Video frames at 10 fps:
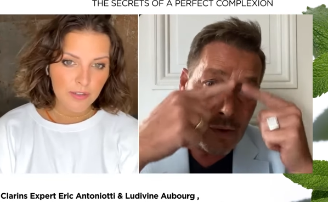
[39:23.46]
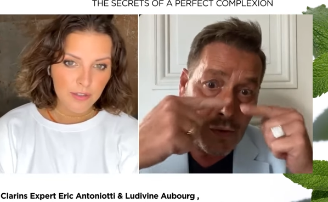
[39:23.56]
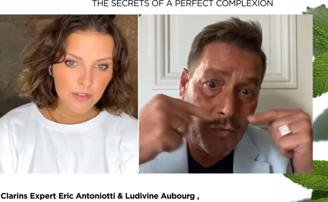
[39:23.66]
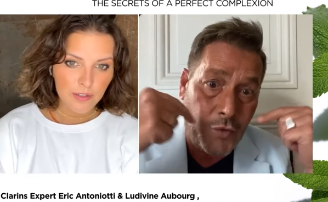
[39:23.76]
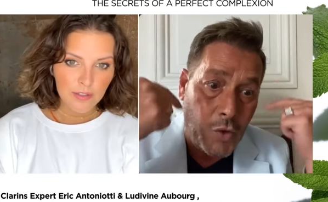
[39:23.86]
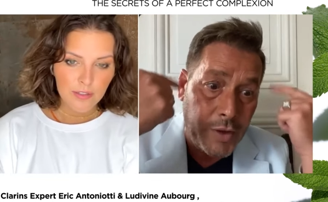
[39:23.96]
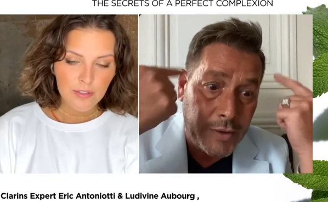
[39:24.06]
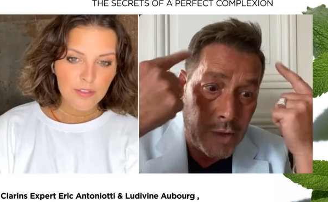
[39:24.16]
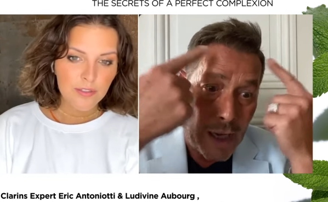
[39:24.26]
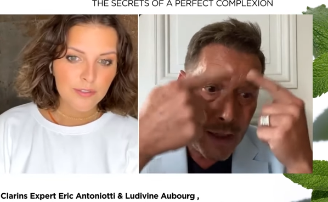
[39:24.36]

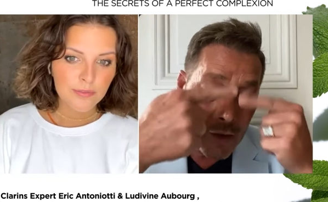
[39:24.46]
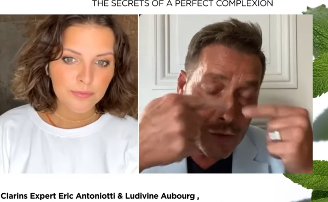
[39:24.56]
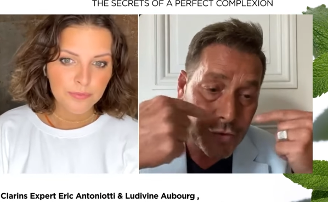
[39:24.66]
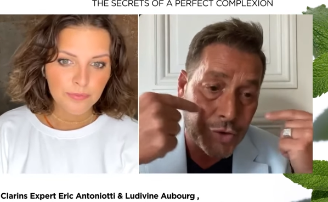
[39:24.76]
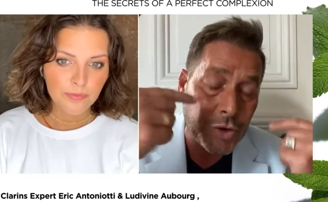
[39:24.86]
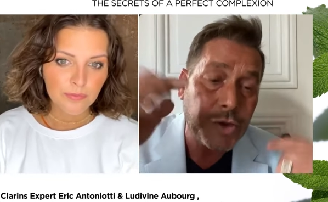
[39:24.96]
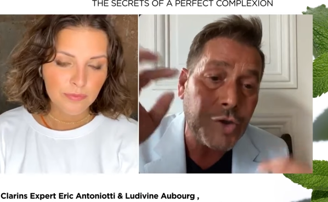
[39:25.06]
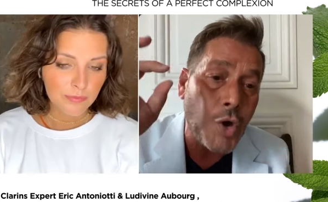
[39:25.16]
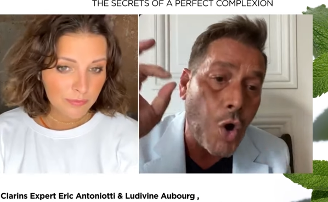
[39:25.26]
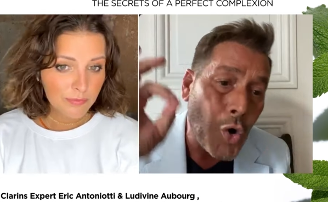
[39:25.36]
Speaker 1: Avoid the eye contour.
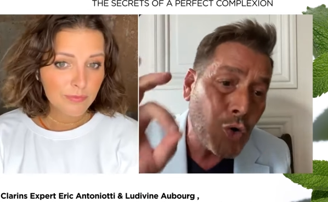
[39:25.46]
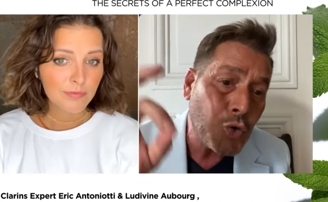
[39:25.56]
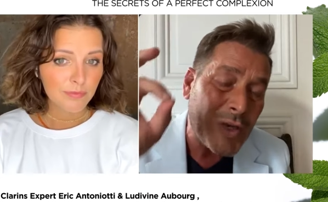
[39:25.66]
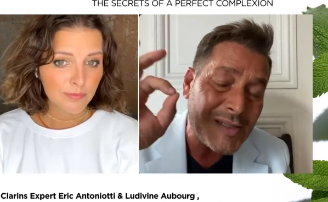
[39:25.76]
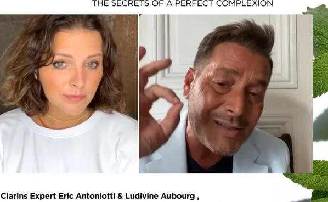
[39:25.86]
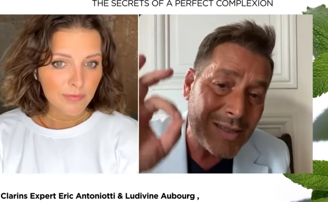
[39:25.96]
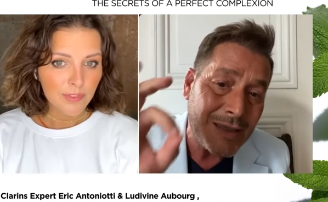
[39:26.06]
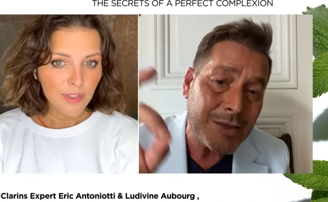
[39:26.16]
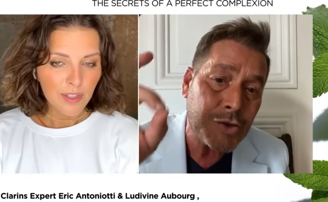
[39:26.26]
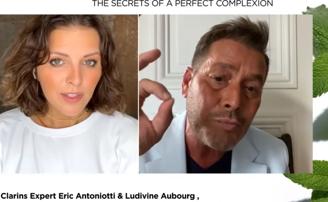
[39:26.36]
You always
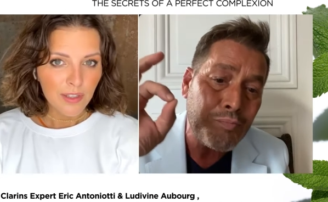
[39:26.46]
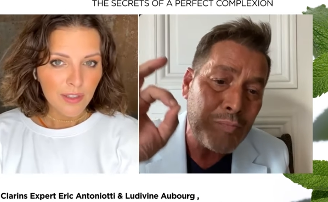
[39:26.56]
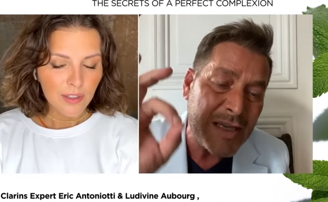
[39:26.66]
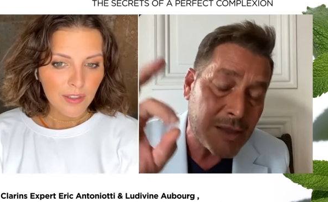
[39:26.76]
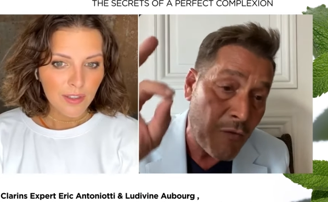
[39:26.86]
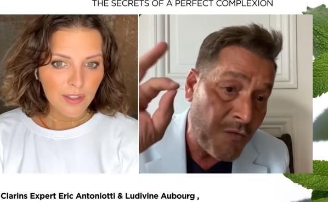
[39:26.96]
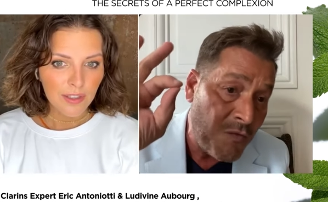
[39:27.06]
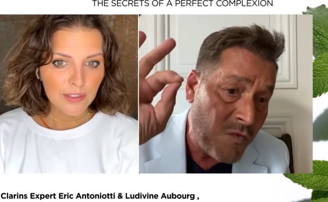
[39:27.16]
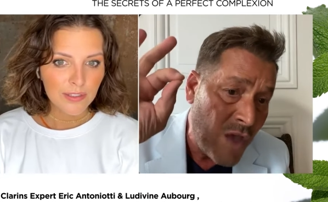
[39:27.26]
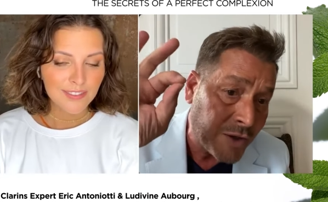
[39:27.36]
need to mix a
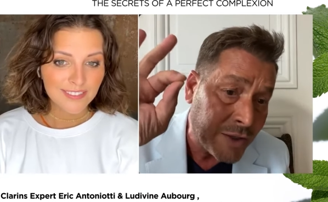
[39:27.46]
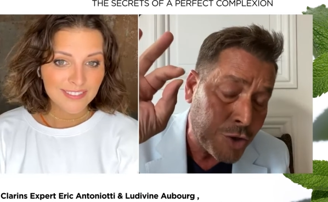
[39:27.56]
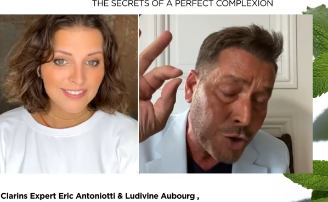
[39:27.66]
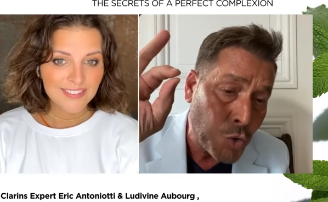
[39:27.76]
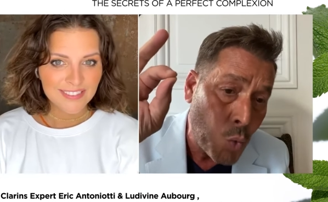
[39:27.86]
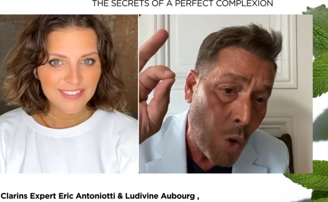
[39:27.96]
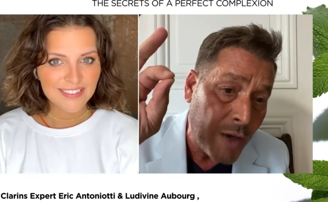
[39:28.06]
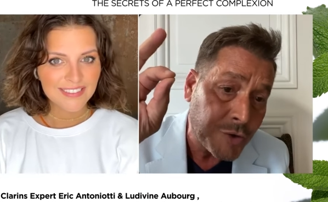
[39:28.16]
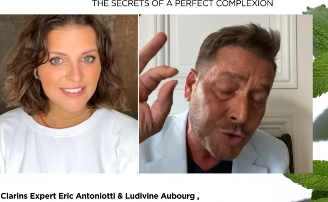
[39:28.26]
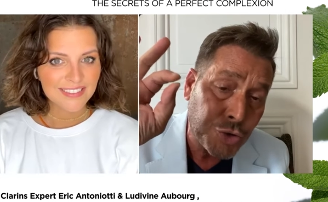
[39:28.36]
very, you know,
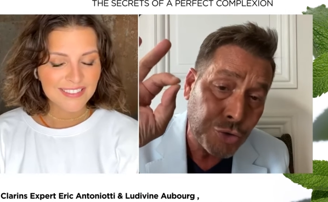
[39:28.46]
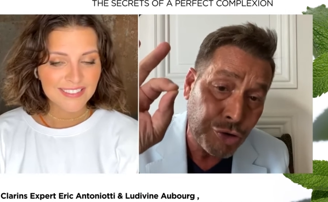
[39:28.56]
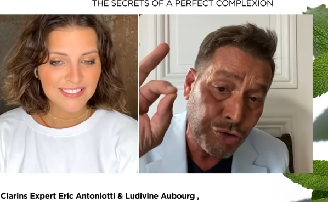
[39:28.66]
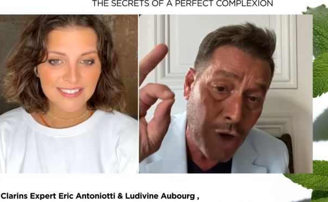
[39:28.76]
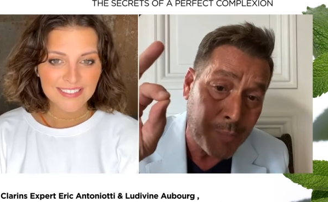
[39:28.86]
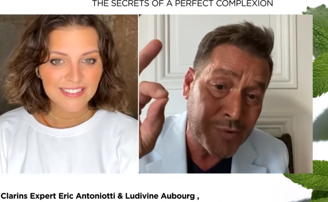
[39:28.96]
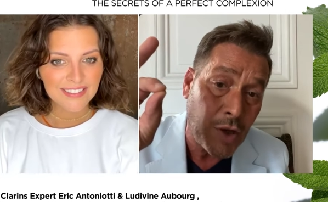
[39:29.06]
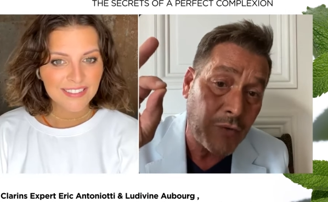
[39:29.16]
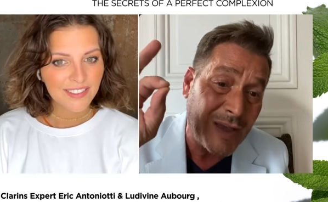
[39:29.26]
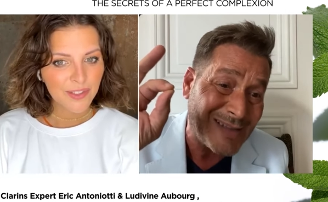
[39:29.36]
one to two drops
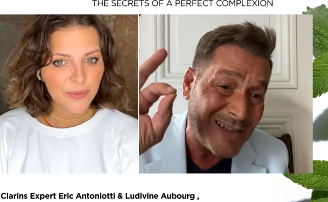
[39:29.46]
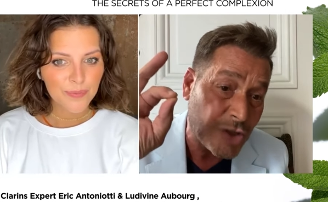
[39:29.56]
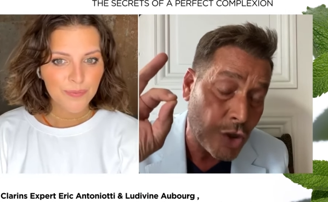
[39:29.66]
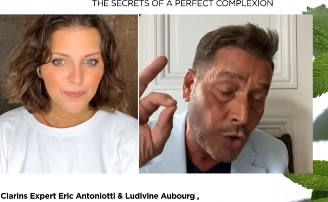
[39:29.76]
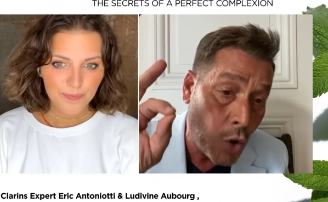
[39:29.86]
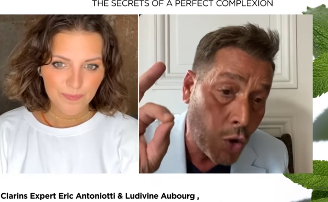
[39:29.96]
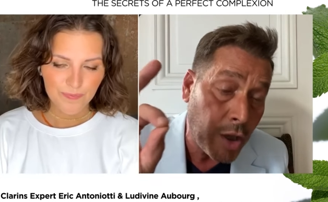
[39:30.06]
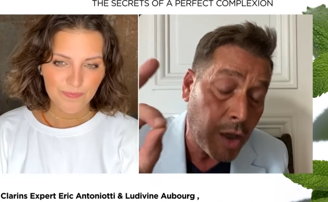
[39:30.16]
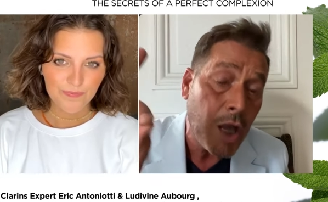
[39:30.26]
of essential oil